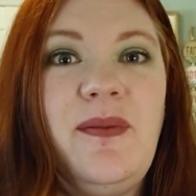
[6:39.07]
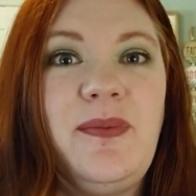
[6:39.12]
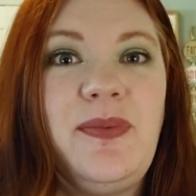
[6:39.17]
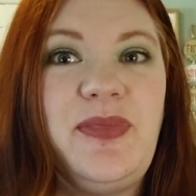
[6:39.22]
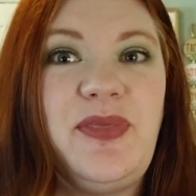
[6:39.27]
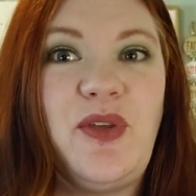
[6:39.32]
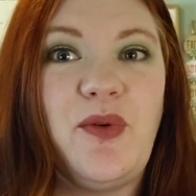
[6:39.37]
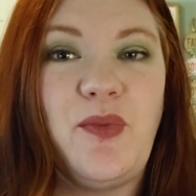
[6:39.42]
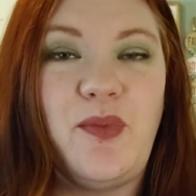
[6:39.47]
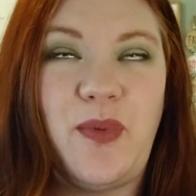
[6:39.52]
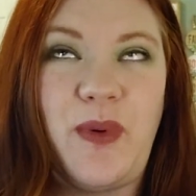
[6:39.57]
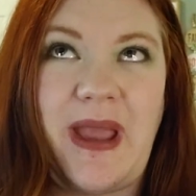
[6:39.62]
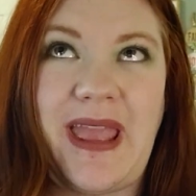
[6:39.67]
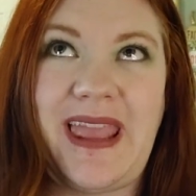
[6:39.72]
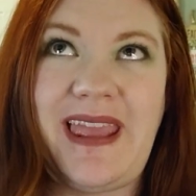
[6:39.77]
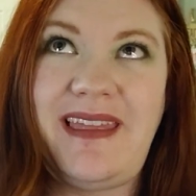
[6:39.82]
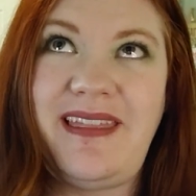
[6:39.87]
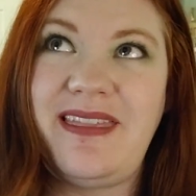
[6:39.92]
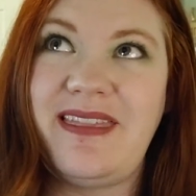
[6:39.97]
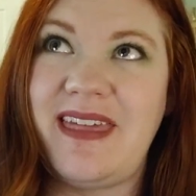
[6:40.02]
The
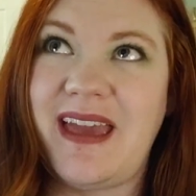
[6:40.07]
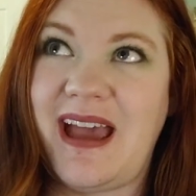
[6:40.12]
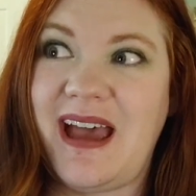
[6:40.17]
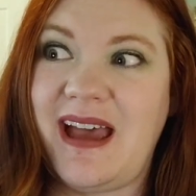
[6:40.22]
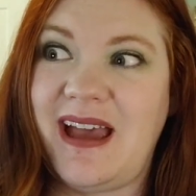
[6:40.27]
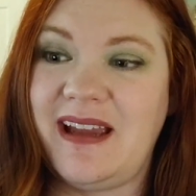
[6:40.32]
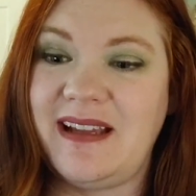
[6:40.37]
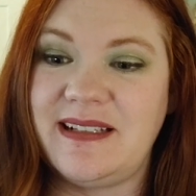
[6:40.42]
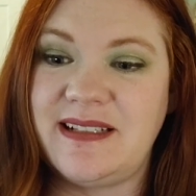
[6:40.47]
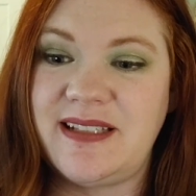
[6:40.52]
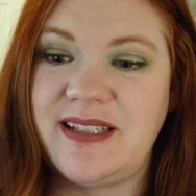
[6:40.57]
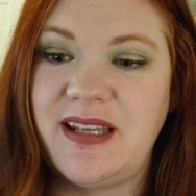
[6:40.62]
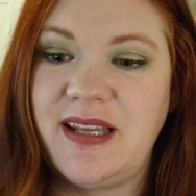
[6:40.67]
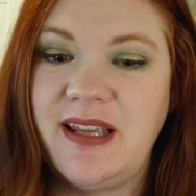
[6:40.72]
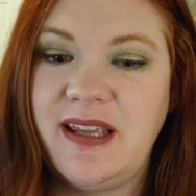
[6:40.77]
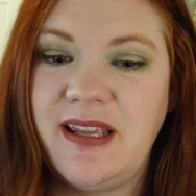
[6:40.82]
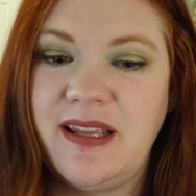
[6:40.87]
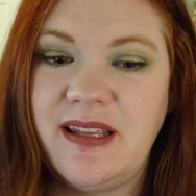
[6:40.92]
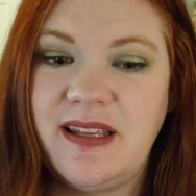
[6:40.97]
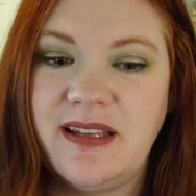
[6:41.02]
way that
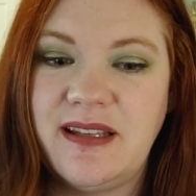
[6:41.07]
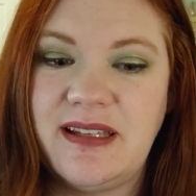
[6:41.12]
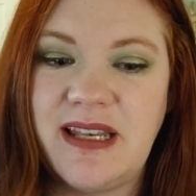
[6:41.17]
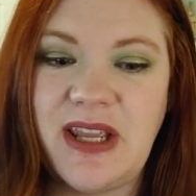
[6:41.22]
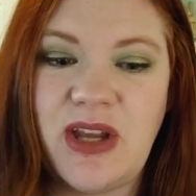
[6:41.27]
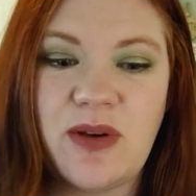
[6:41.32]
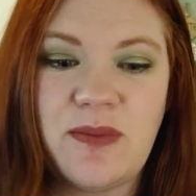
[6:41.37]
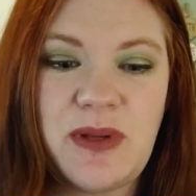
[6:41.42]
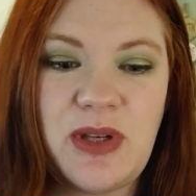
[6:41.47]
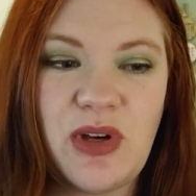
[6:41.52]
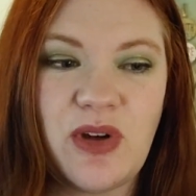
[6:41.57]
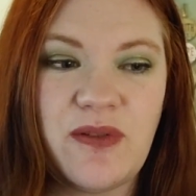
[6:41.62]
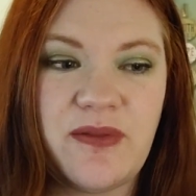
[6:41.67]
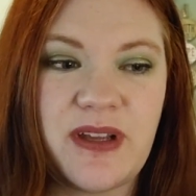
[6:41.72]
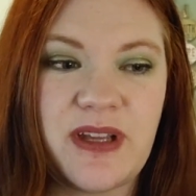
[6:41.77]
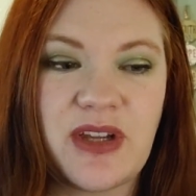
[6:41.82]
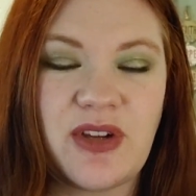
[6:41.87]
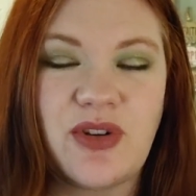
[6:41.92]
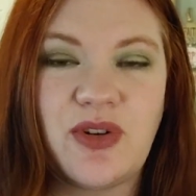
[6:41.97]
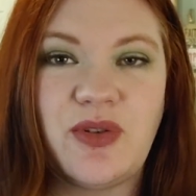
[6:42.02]
Naomi
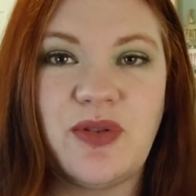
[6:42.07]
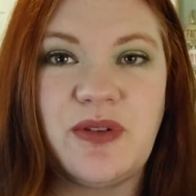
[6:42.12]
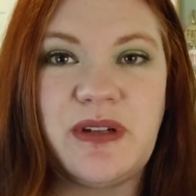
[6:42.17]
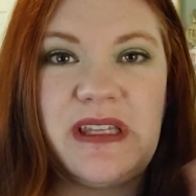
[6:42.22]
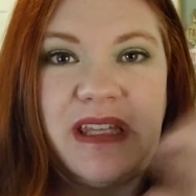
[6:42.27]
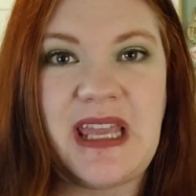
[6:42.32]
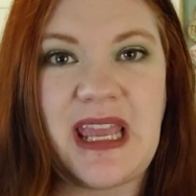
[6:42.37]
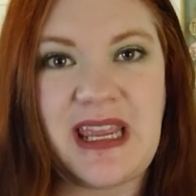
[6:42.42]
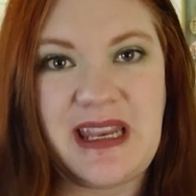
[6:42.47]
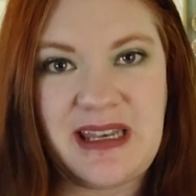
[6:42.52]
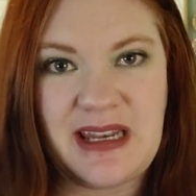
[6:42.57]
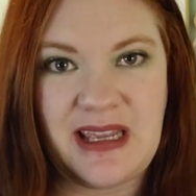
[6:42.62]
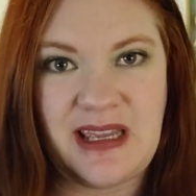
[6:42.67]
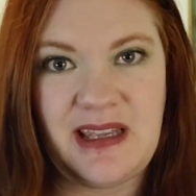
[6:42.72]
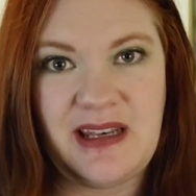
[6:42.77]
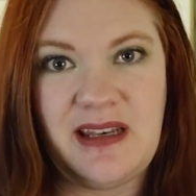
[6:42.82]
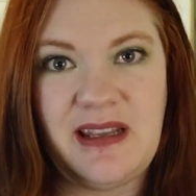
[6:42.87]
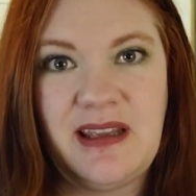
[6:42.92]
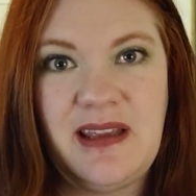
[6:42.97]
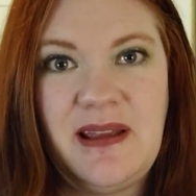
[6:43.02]
Novik
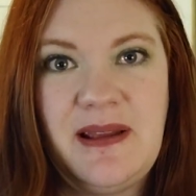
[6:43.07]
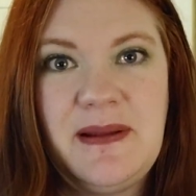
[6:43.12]
created